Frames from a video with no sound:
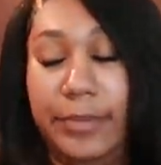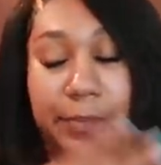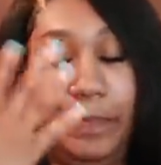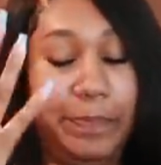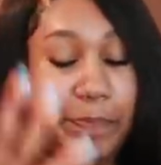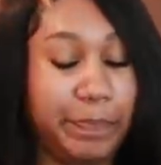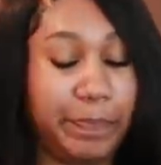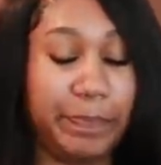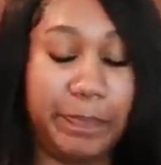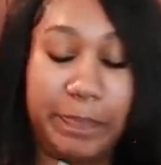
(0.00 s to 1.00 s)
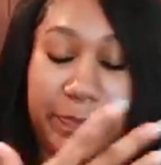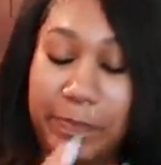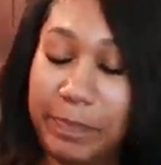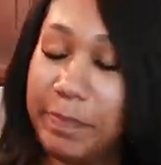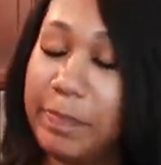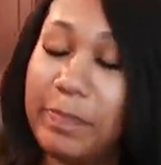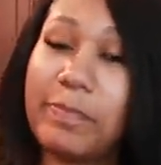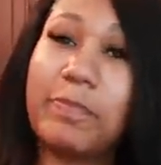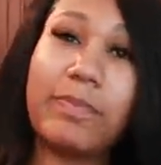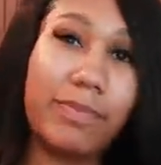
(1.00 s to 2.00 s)

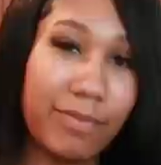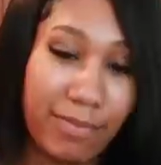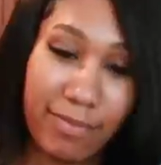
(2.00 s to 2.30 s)
Nobody speaks.